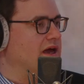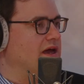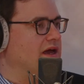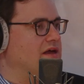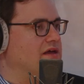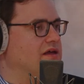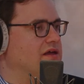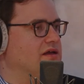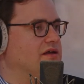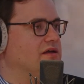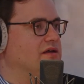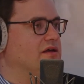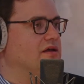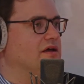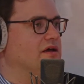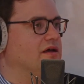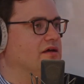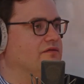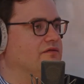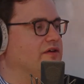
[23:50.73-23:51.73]
in
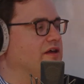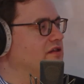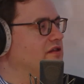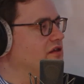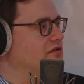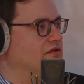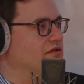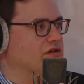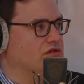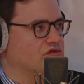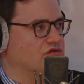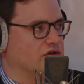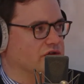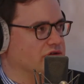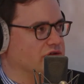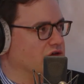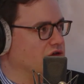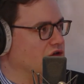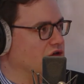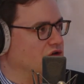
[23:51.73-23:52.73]
fancy restaurants
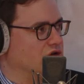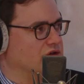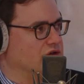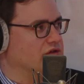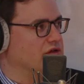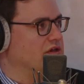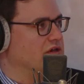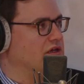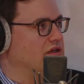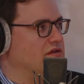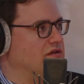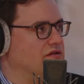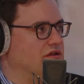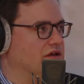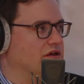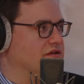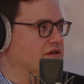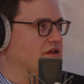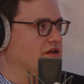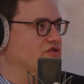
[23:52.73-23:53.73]
in New York City,
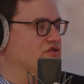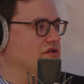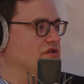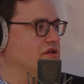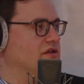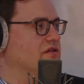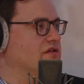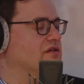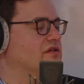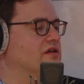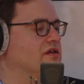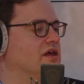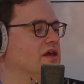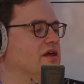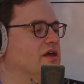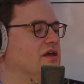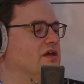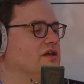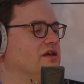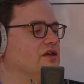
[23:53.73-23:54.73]
Los Angeles,
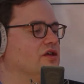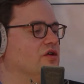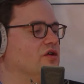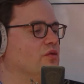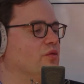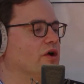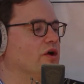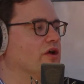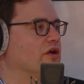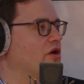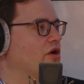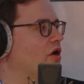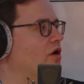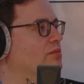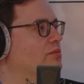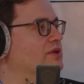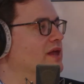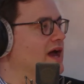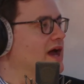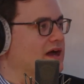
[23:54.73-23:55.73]
wearing all
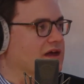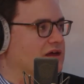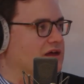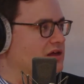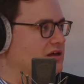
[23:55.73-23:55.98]
black.